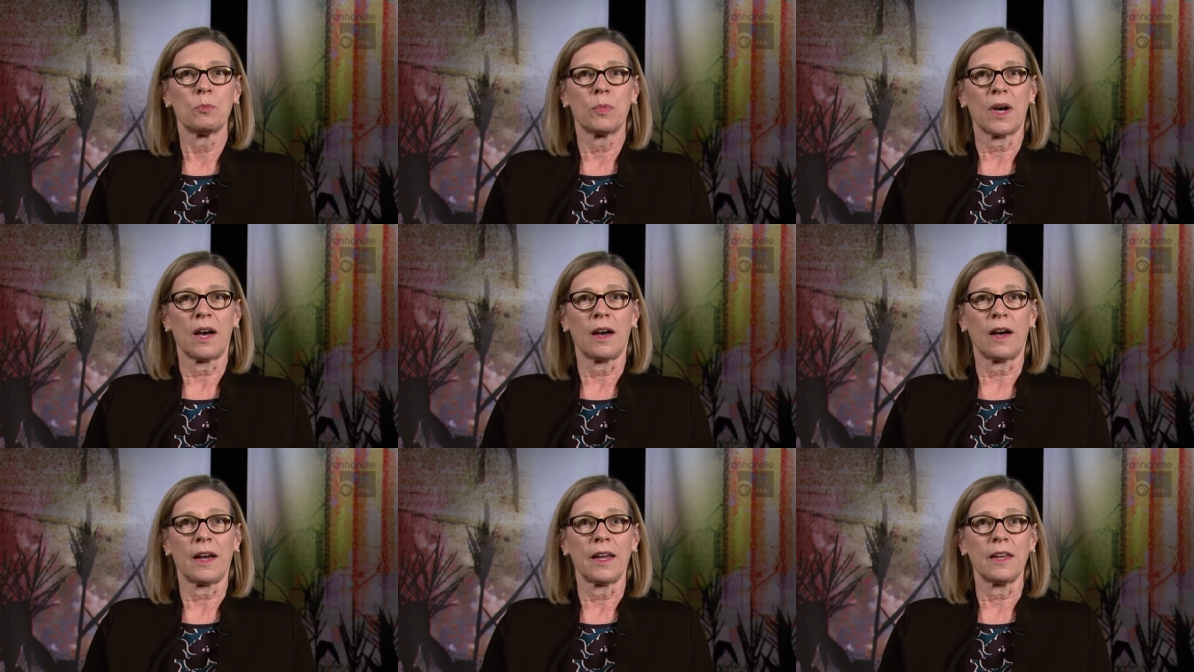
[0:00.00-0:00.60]

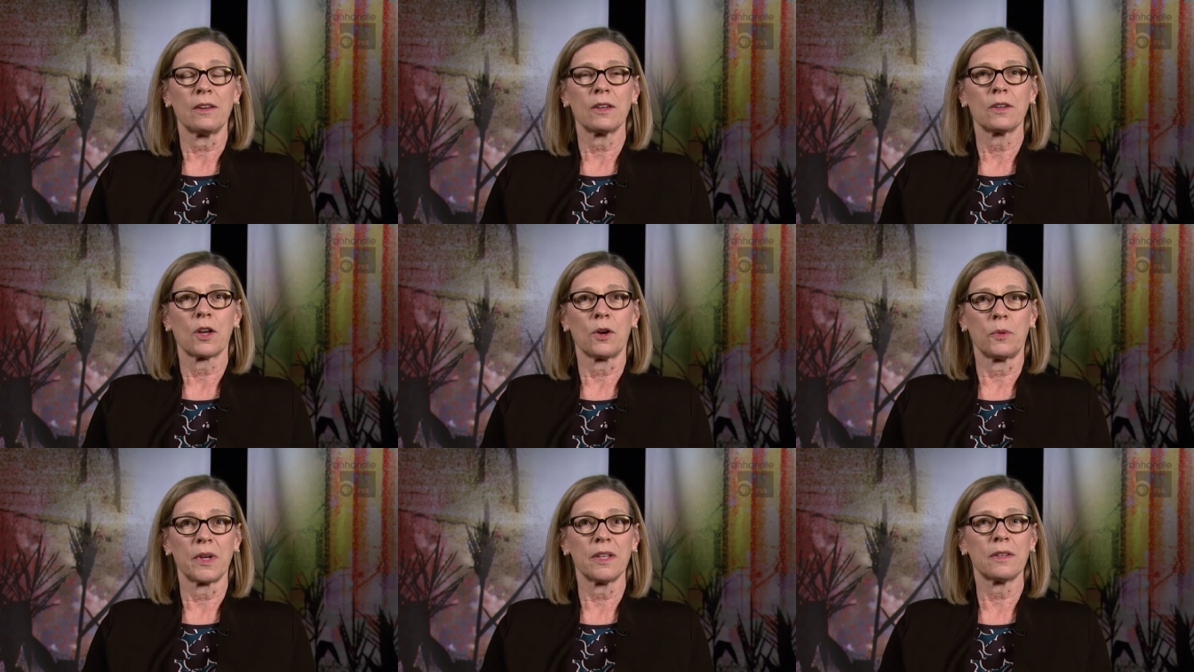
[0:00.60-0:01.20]
by
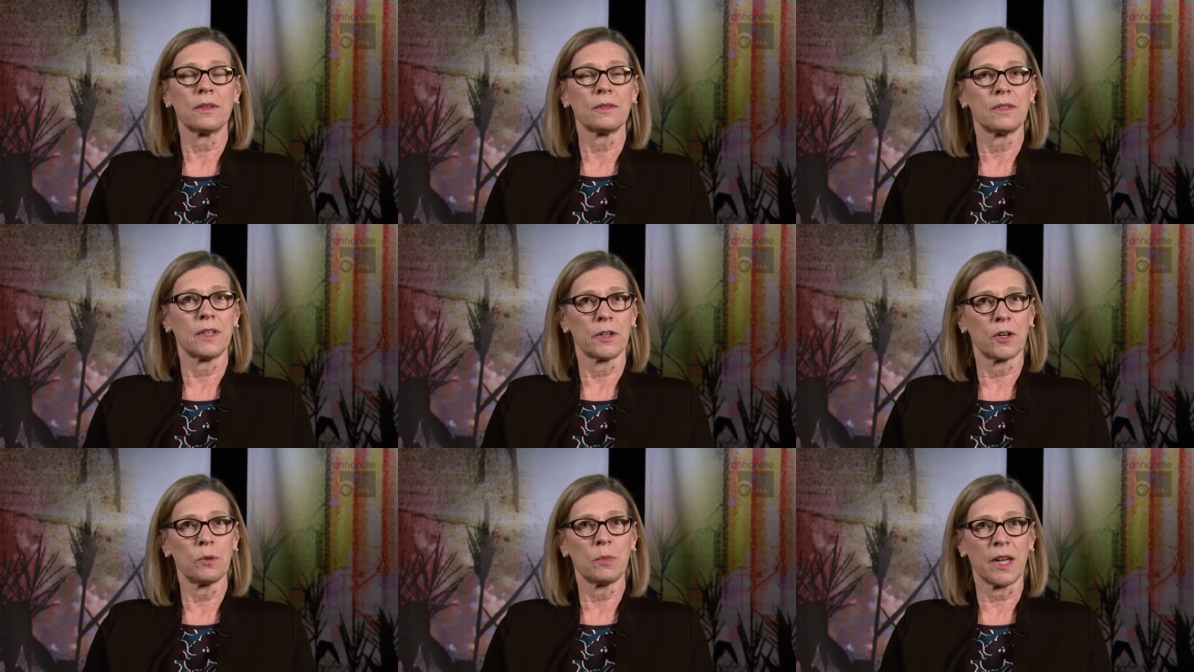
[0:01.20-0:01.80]
going to
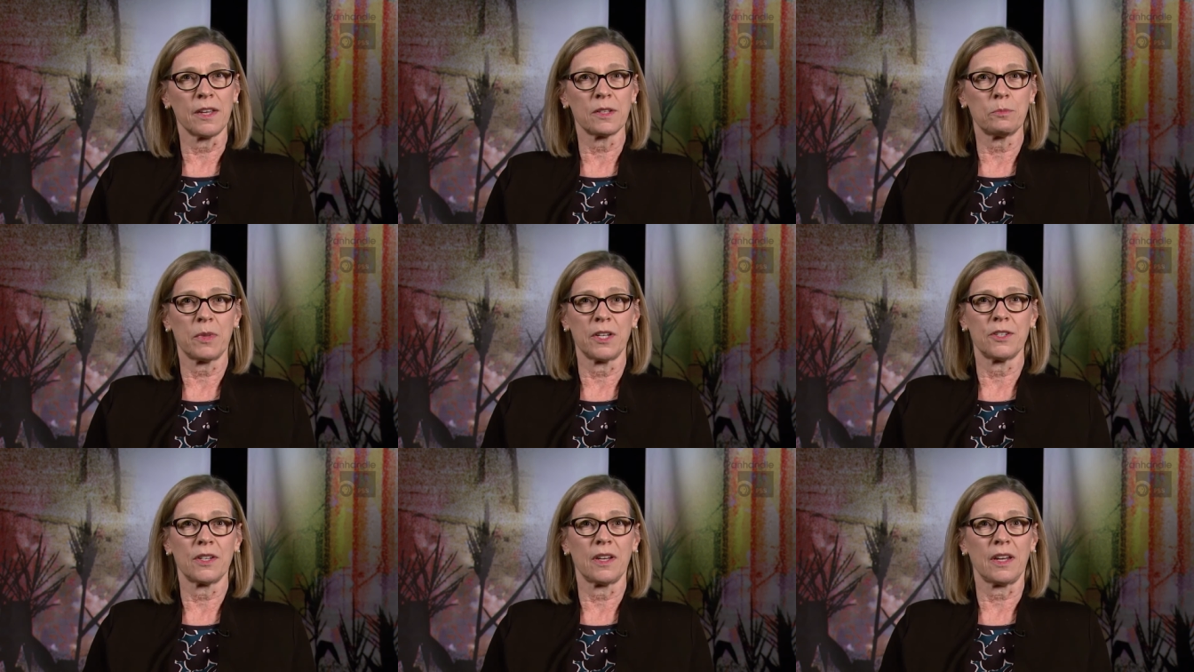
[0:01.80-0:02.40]
zero-based
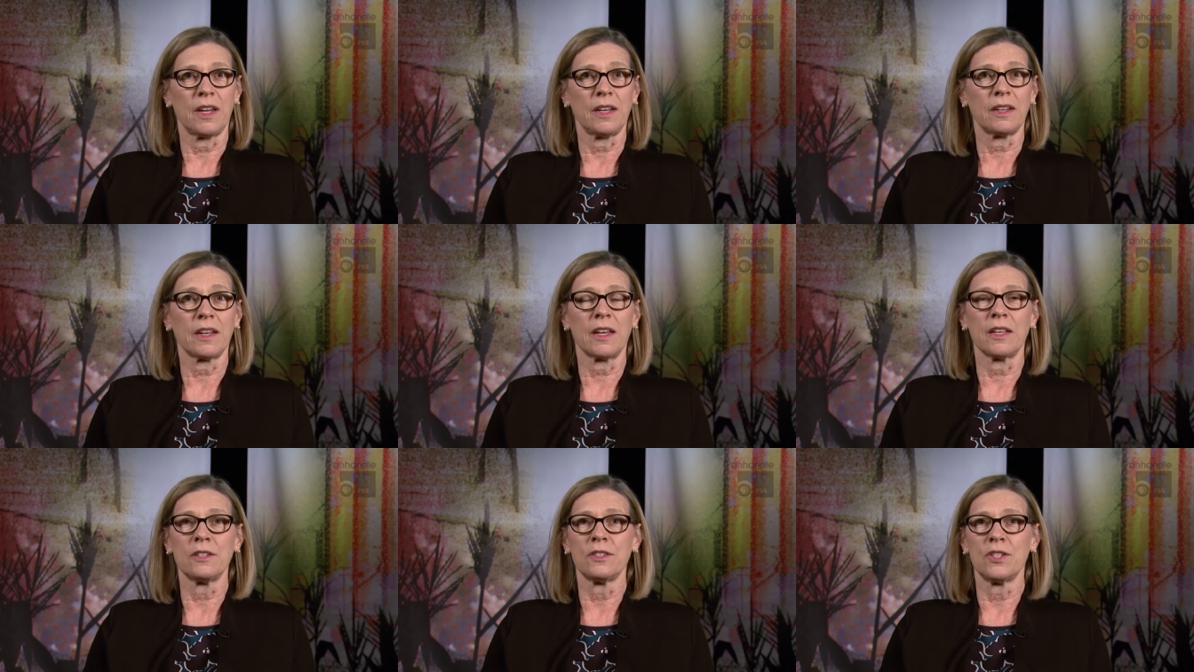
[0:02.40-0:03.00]
budgeting
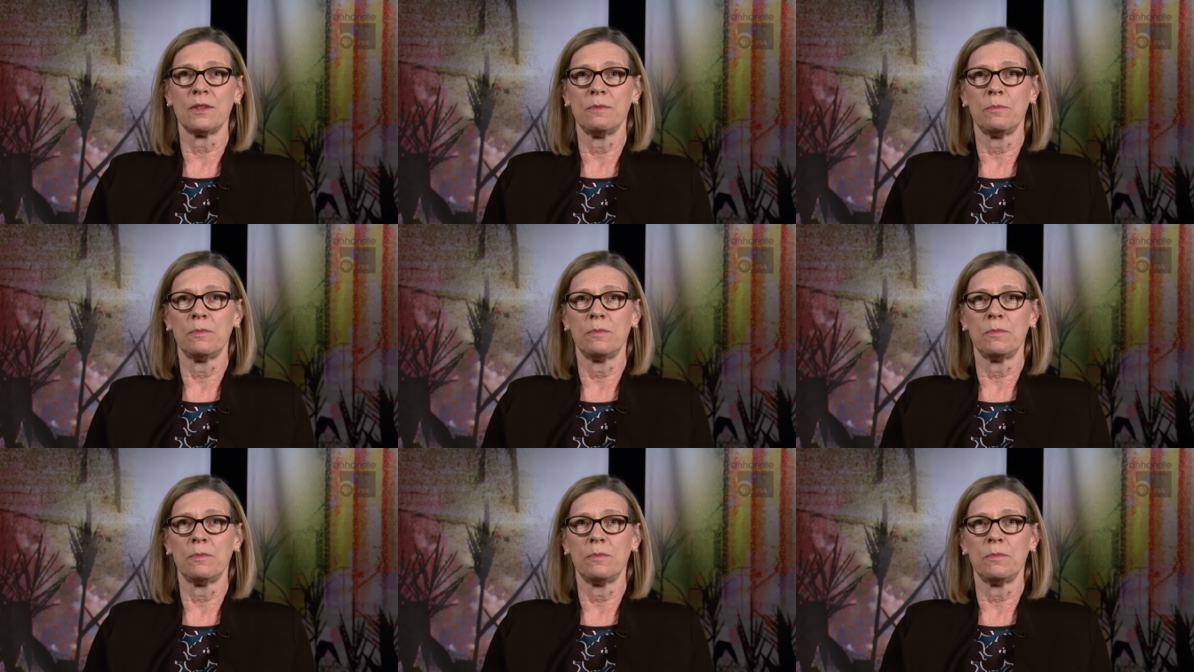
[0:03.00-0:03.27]
and